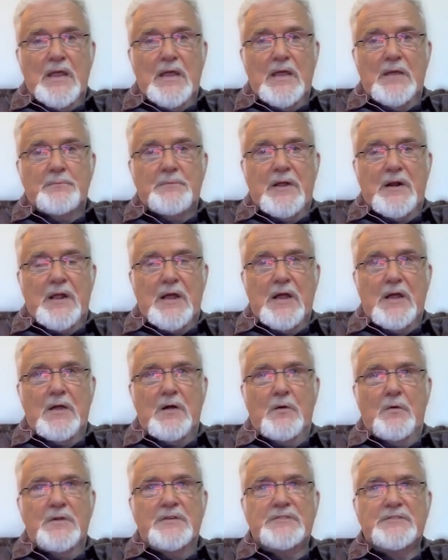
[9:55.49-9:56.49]
But
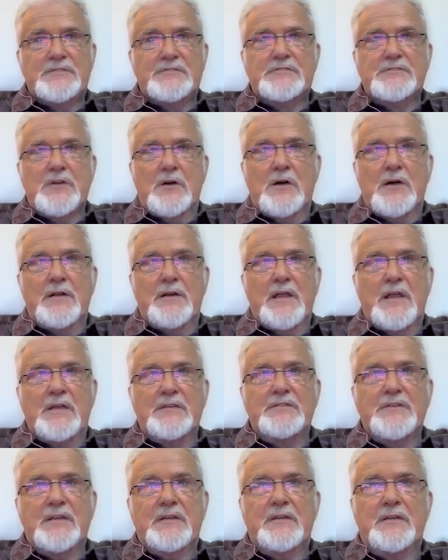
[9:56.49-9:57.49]
I always saw it
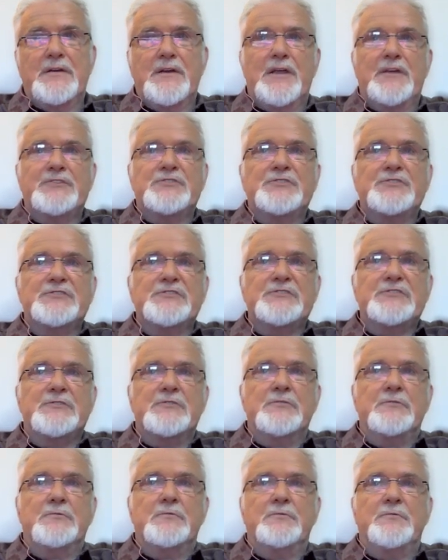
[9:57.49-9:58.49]
as a connection
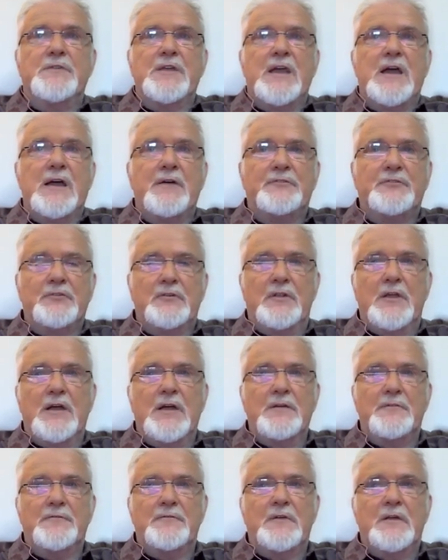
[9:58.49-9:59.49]
to the
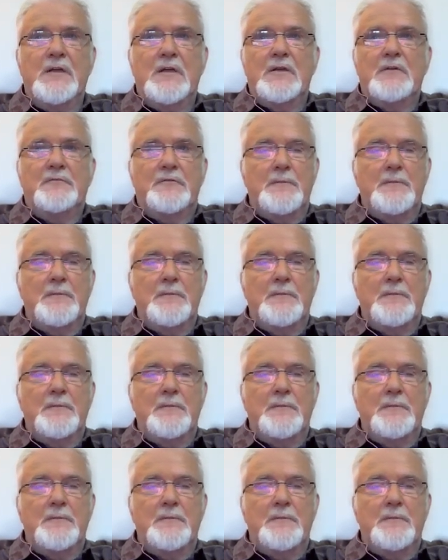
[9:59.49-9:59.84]
afterlife.